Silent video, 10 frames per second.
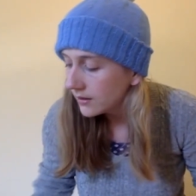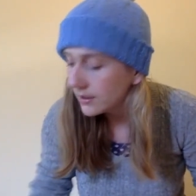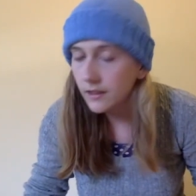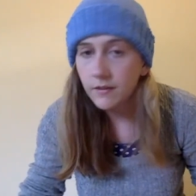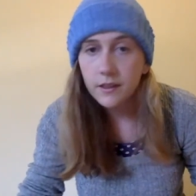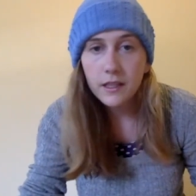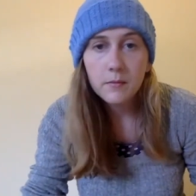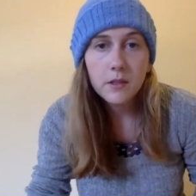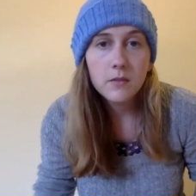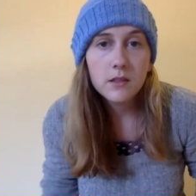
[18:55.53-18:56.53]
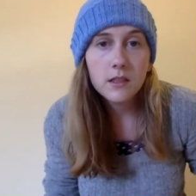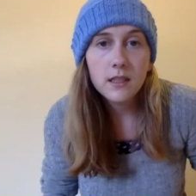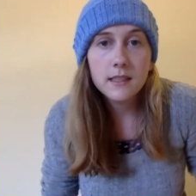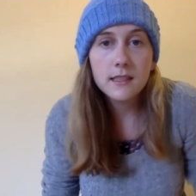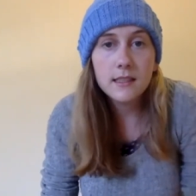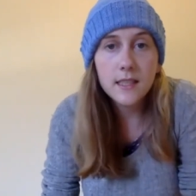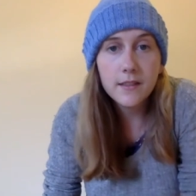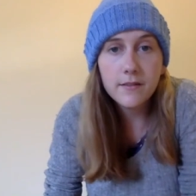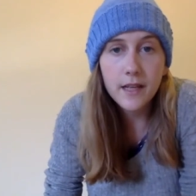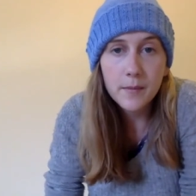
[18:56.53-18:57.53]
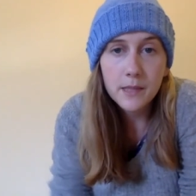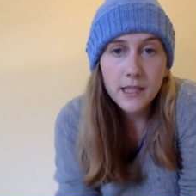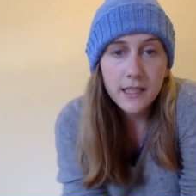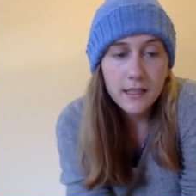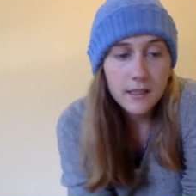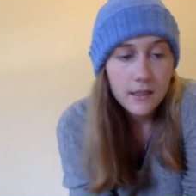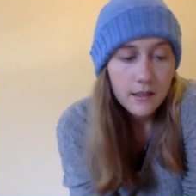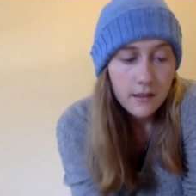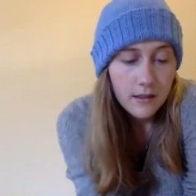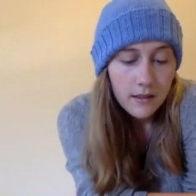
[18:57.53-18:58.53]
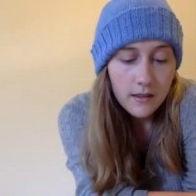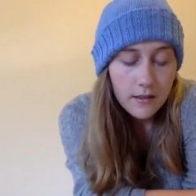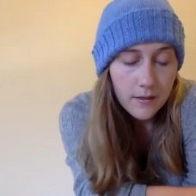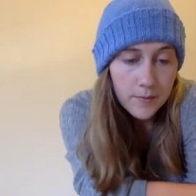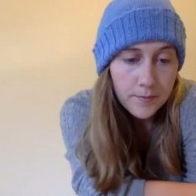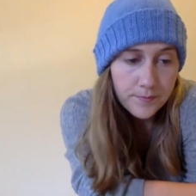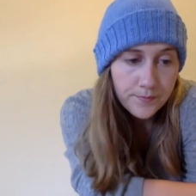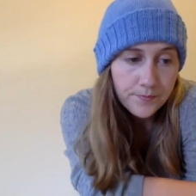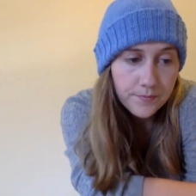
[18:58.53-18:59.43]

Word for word: and everything, but it was nice to see family um,